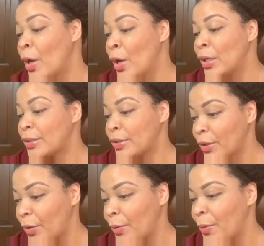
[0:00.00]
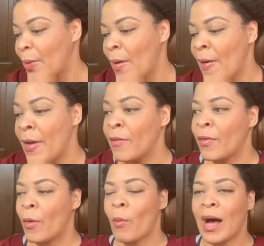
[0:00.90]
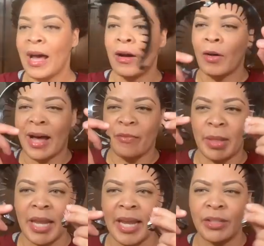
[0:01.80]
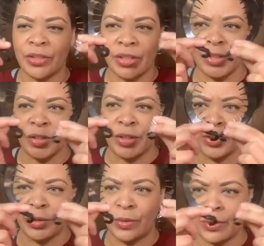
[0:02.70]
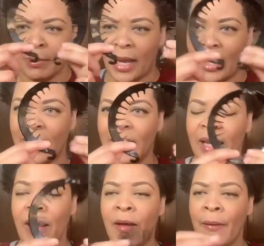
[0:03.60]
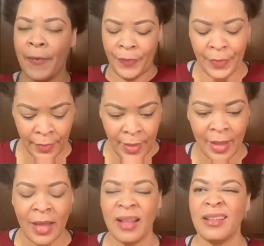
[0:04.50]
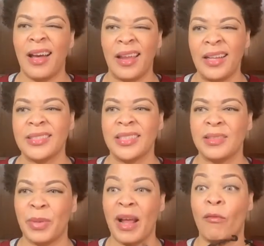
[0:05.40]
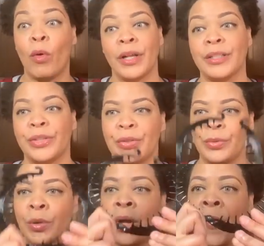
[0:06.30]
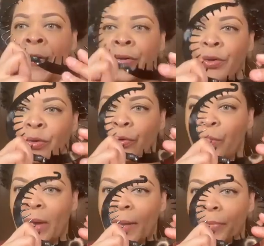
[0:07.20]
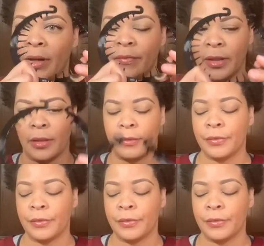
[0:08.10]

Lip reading: So for a while I've been anxious to use my, not anxious, but I wanted to use my puff cuff.